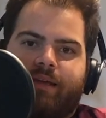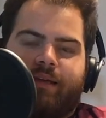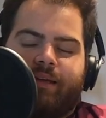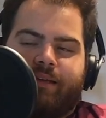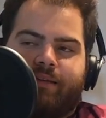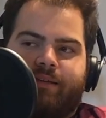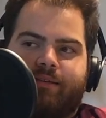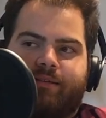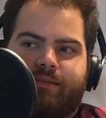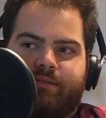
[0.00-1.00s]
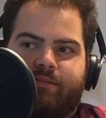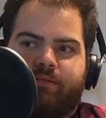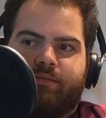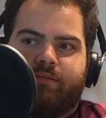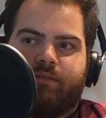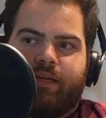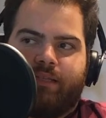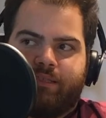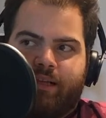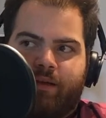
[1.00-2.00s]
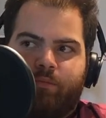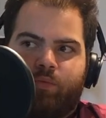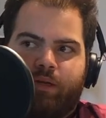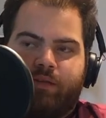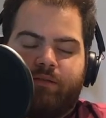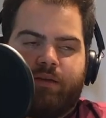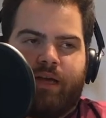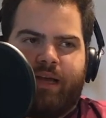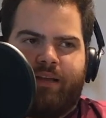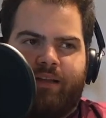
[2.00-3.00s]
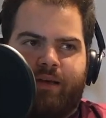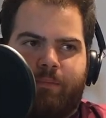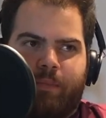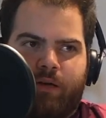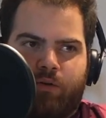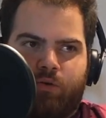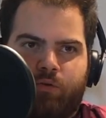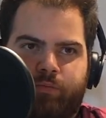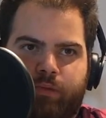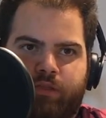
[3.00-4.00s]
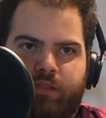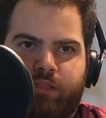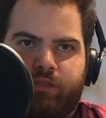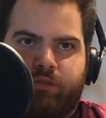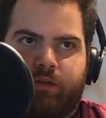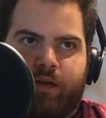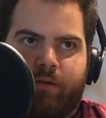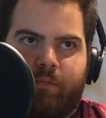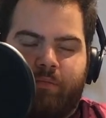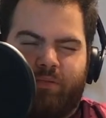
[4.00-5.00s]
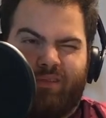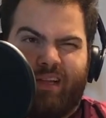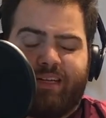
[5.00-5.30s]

And as time went, I had a medical procedure. I remember